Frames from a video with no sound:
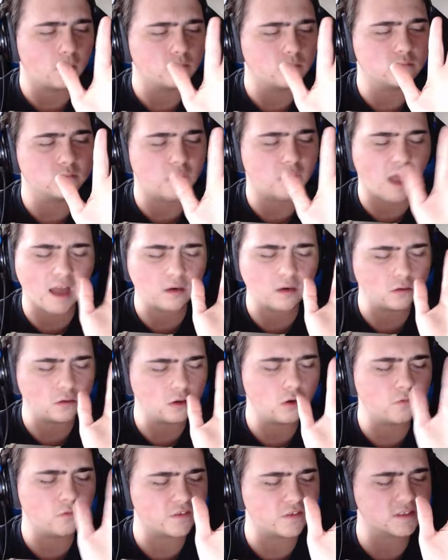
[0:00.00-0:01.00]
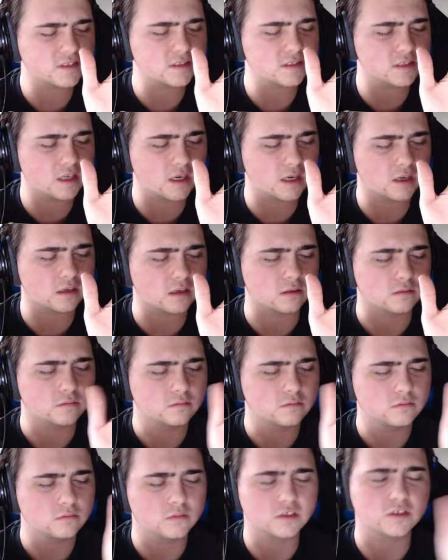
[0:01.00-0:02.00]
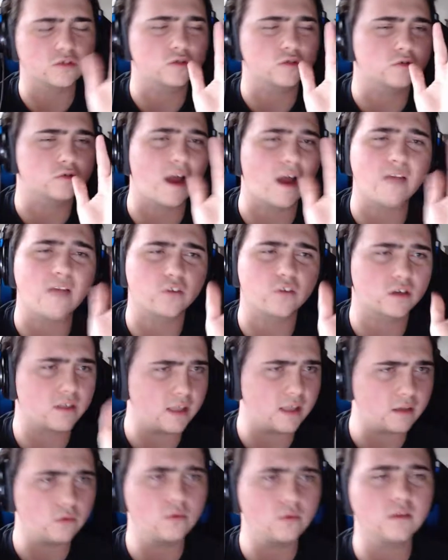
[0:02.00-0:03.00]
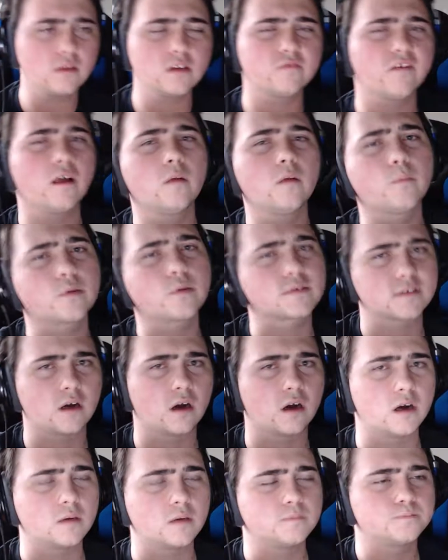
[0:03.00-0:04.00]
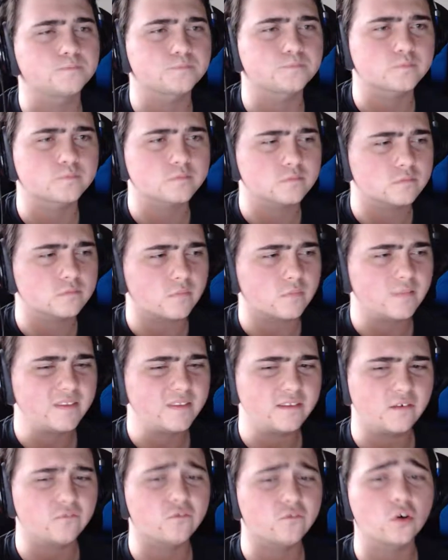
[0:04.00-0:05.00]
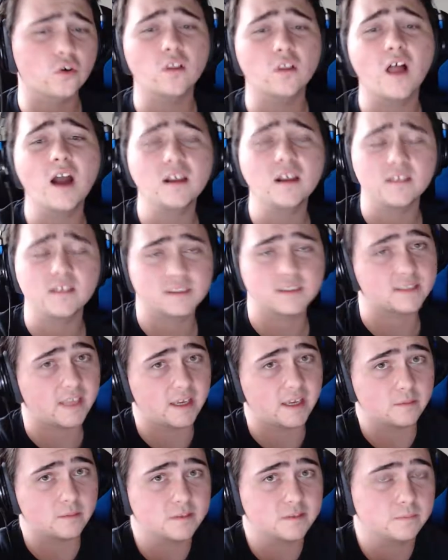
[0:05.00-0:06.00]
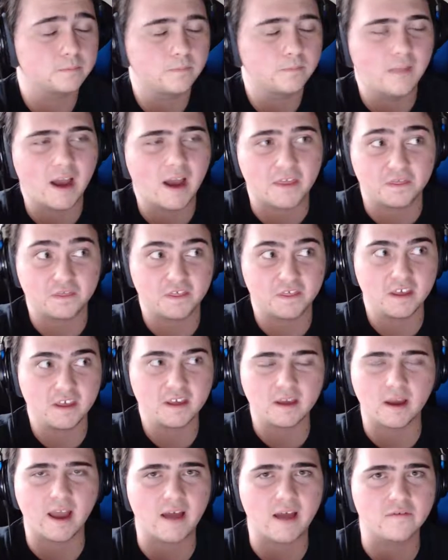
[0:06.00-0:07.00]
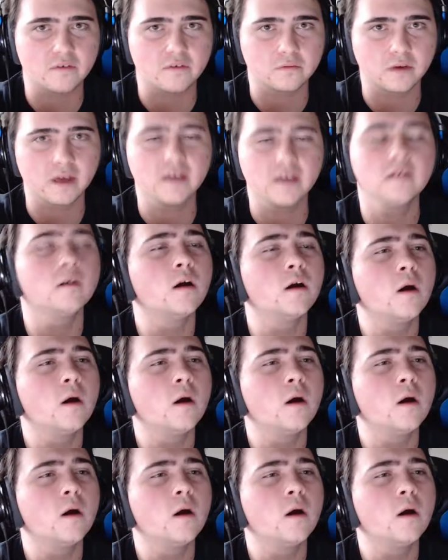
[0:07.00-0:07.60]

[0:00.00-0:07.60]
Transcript: I don't know if this is true. I forget who the developers are for a lot of these games. I think I have it right.